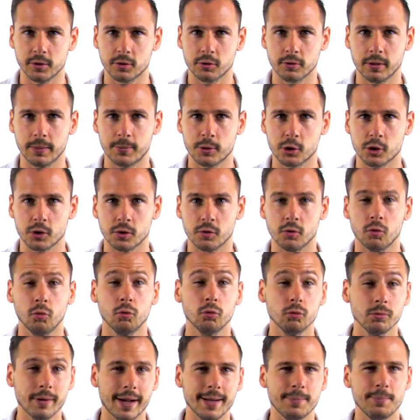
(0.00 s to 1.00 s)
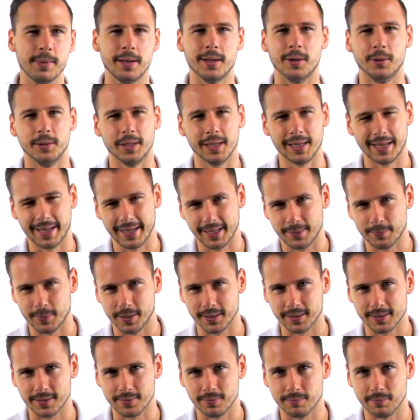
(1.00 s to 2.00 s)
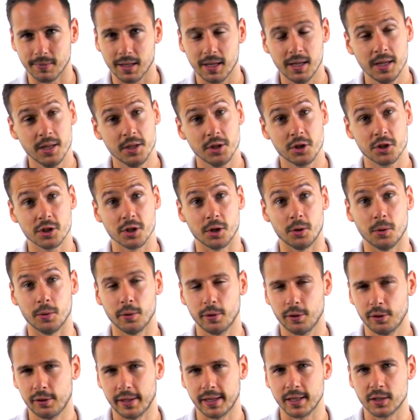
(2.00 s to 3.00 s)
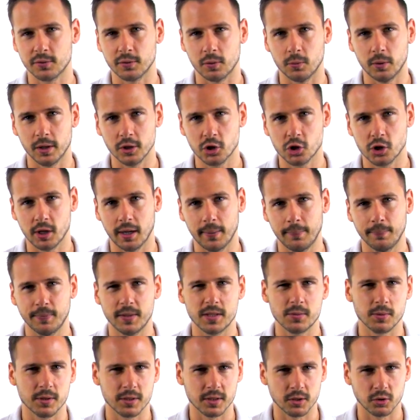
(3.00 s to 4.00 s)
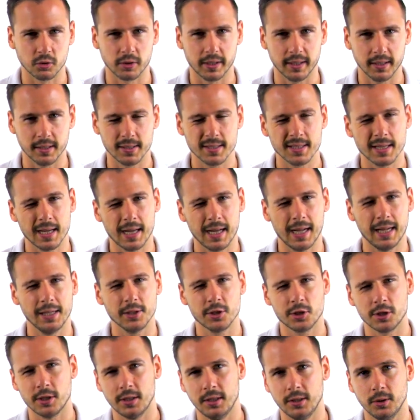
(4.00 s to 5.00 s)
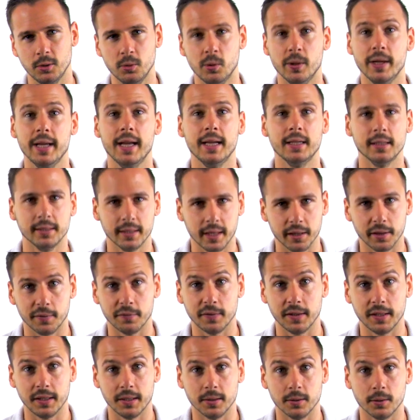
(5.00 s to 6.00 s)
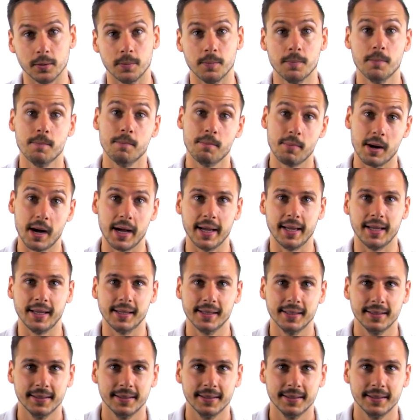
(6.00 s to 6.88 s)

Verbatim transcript: description right below the like button. So, thanks for watching. This was Andreas. I'll see you in another video. Bye.